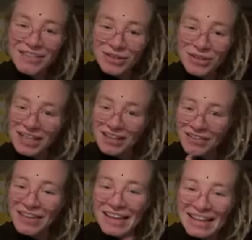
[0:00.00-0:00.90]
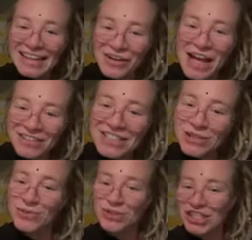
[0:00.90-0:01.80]
You have this
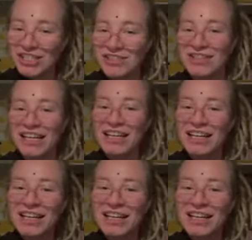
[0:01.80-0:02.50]
condition, right?